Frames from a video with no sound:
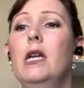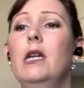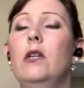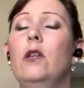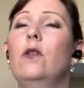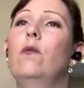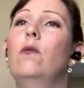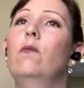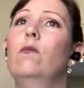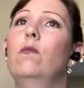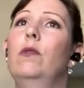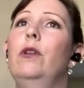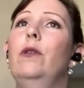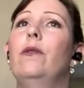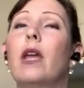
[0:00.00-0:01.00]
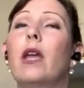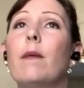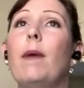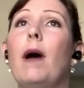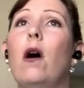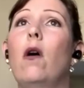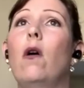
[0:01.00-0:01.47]
you know, when you think
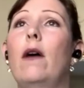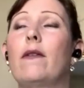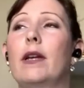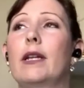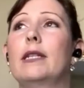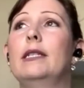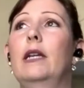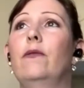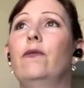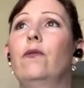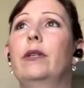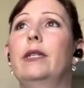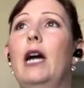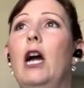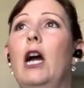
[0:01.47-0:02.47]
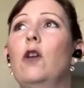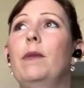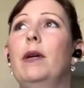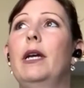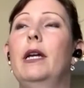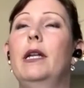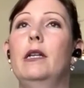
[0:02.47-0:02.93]
about, I've got to save for
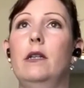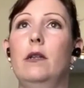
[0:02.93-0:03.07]
retirement,